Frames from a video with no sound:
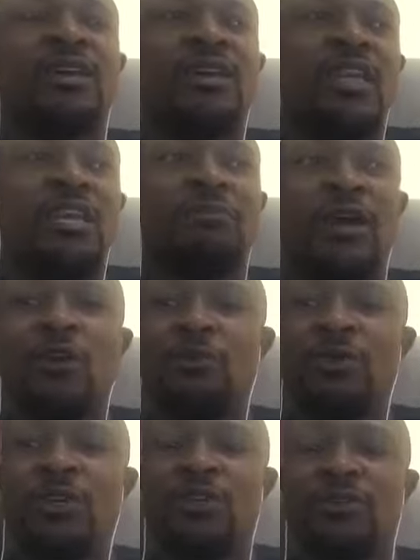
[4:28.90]
In my
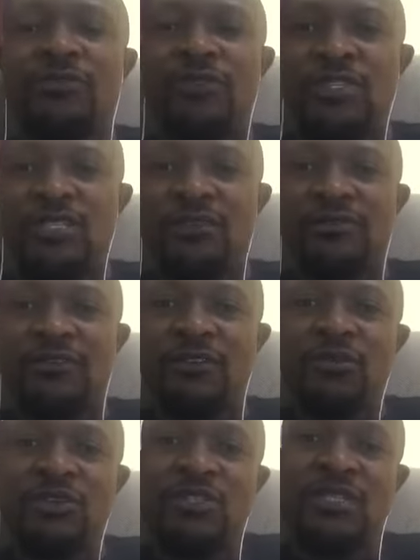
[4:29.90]
opinion, first and
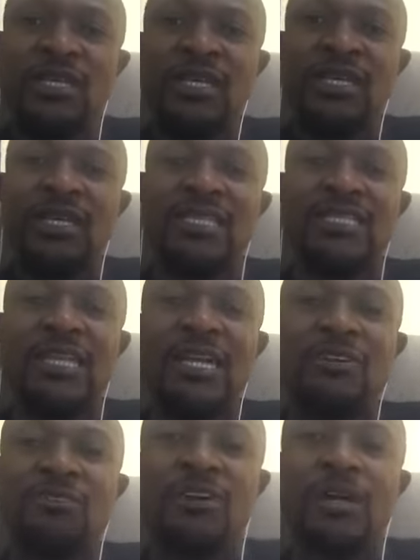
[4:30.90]
foremost, is lack
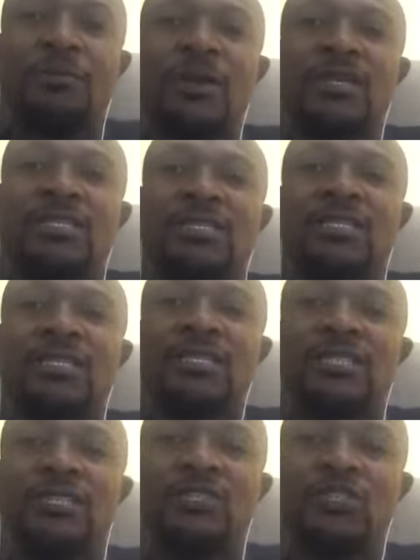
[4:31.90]
of capacity
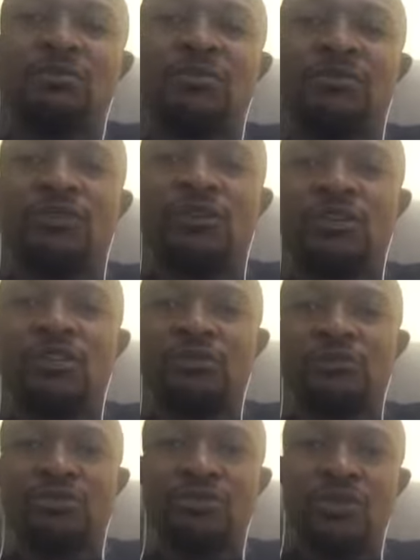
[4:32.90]
to be
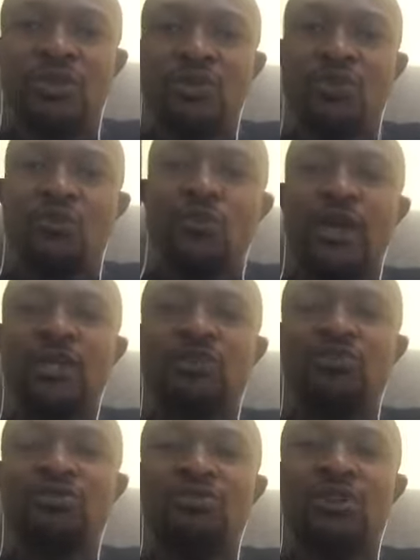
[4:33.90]
vulnerable. When you
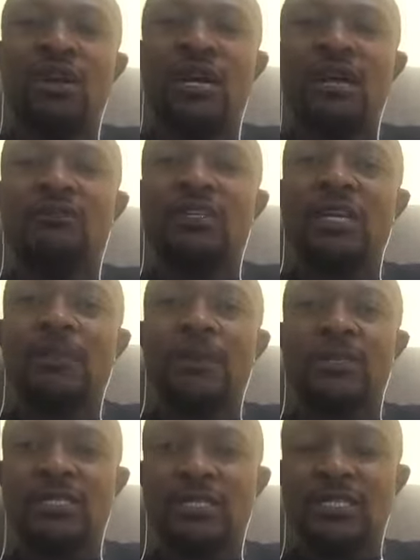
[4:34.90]
do not have the
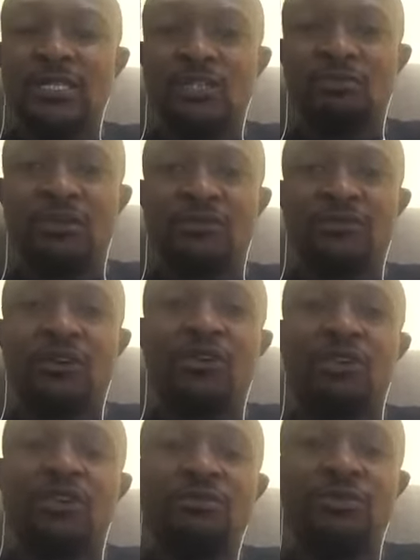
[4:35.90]
capacity to be
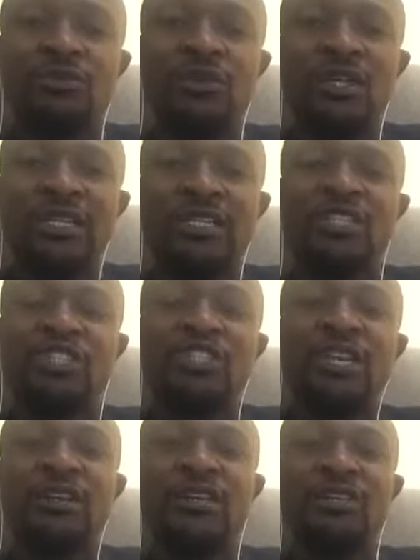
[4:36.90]
vulnerable,
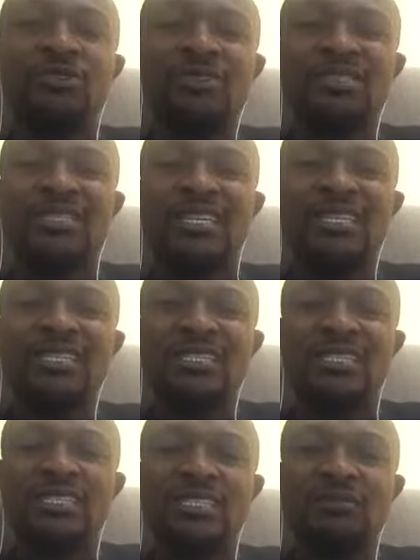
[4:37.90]
sharing your
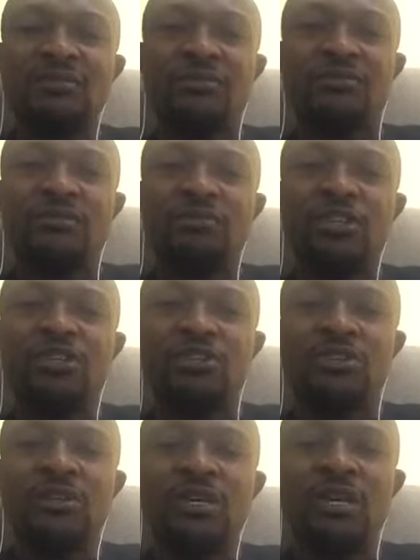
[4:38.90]
sensitive
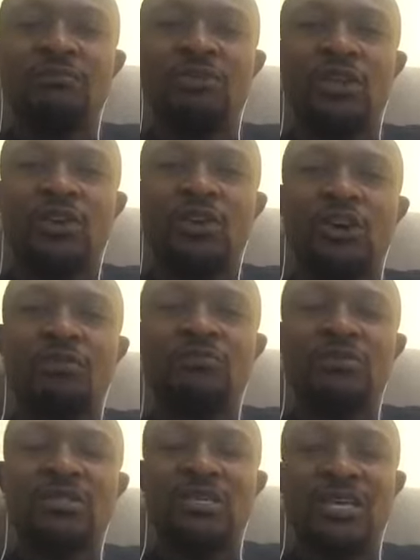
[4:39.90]
information
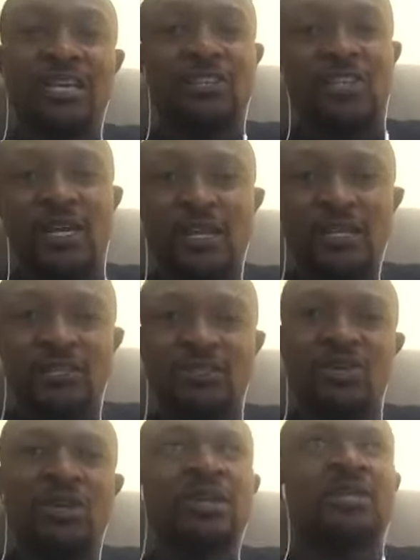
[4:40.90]
becomes a challenge.
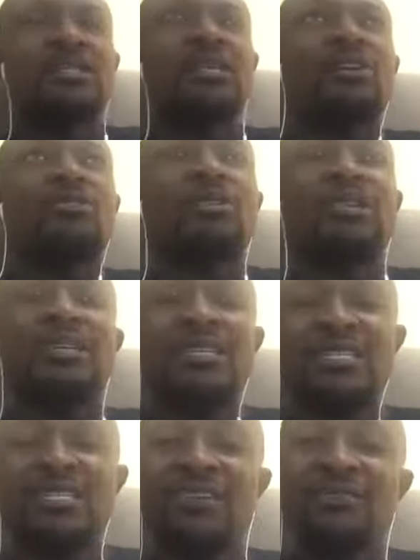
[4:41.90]
Secondly,
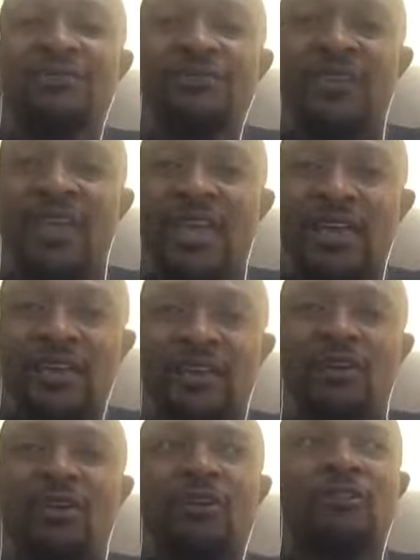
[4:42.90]
is the fear
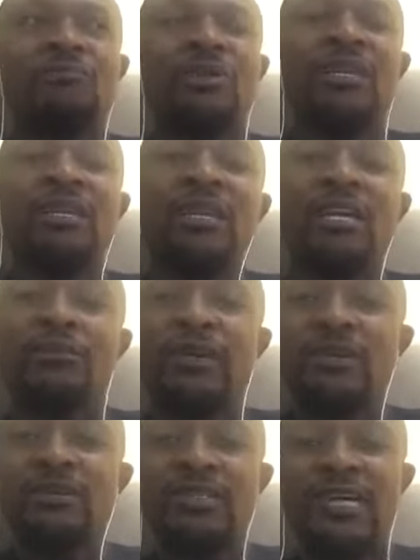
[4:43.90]
of being
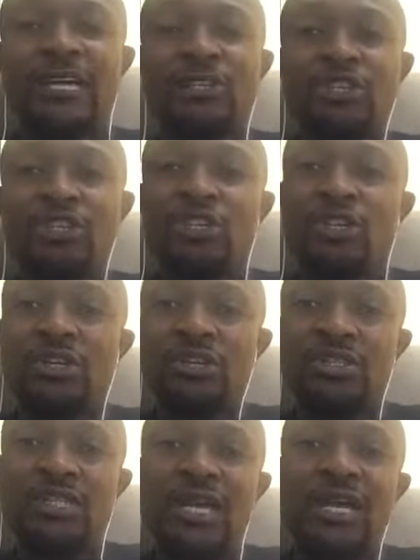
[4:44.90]
labeled and
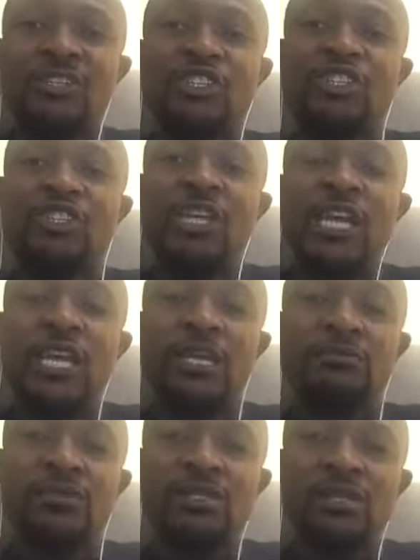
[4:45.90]
judged and
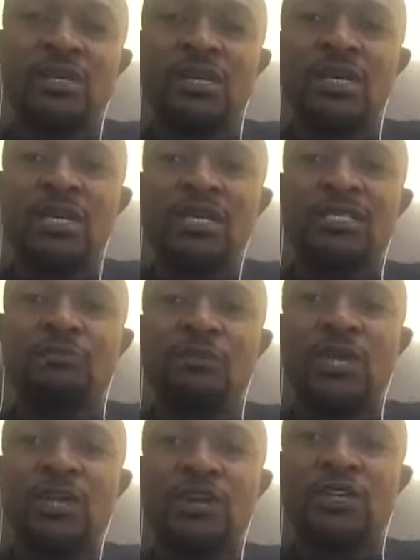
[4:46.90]
shamed. It's
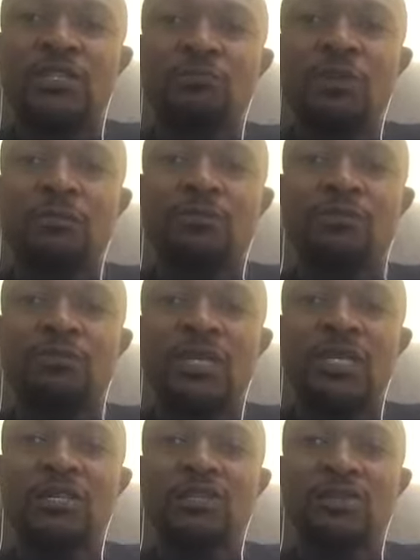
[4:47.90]
because people
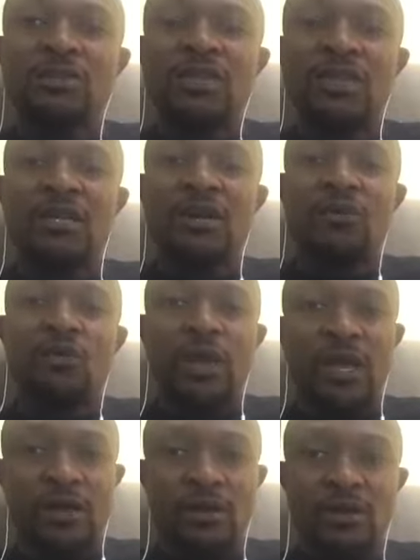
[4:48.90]
begin to think that,
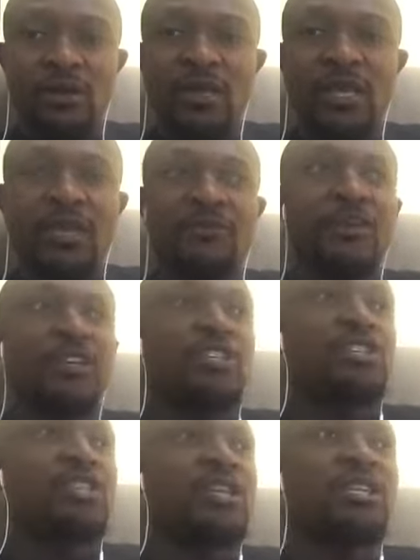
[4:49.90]
well, if I
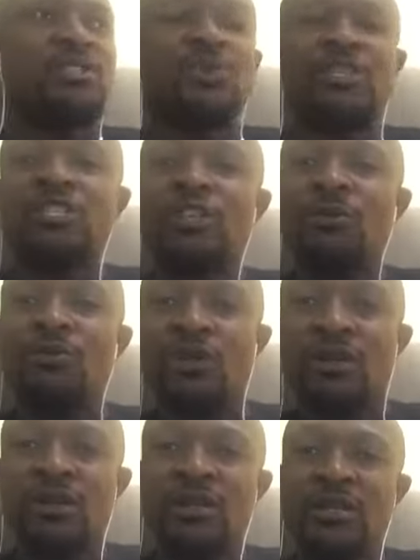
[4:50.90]
share this with
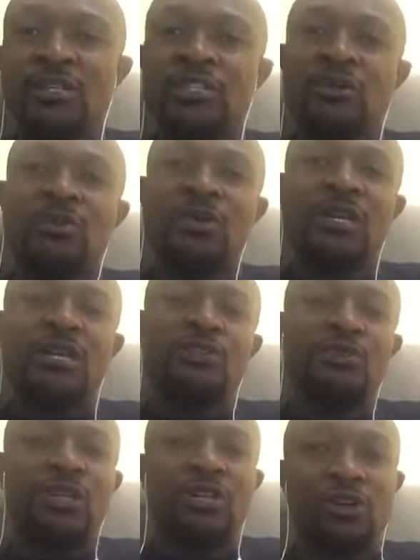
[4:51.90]
someone, someone else
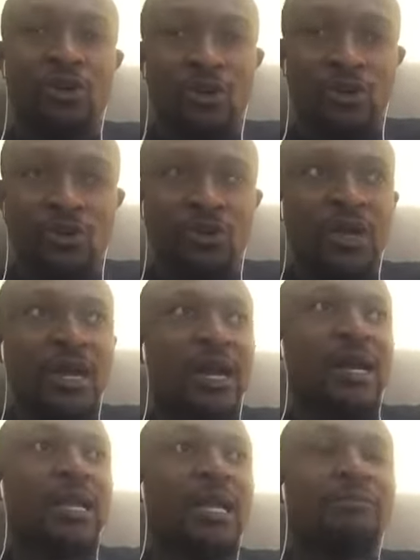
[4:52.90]
we know,
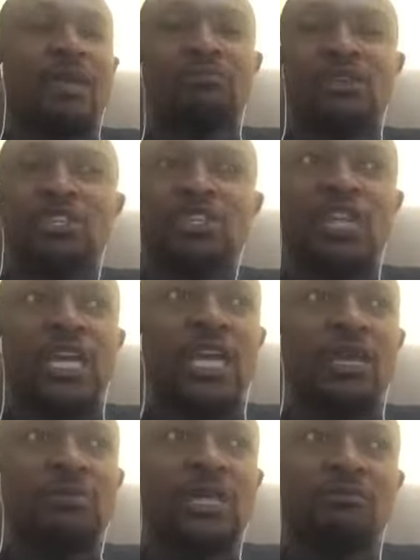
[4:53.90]
and I may be
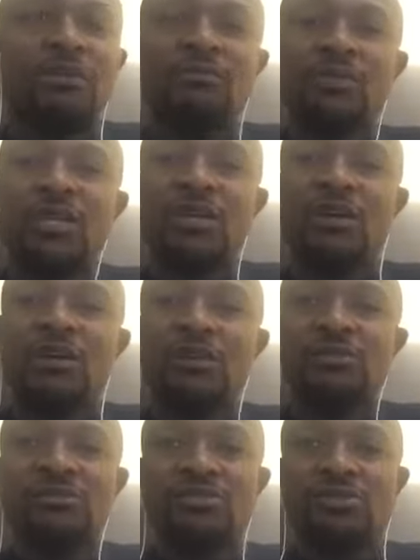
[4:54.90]
shamed, I may be,
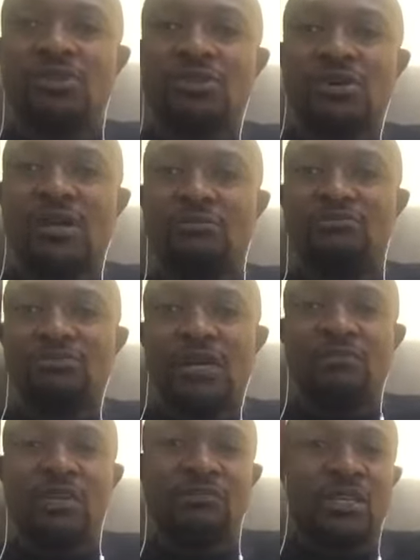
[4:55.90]
you know, I, I
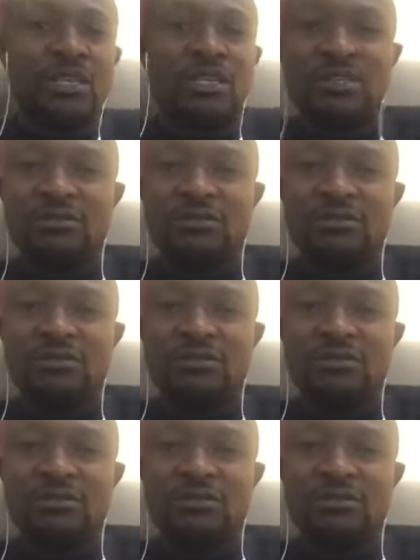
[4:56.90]
may be,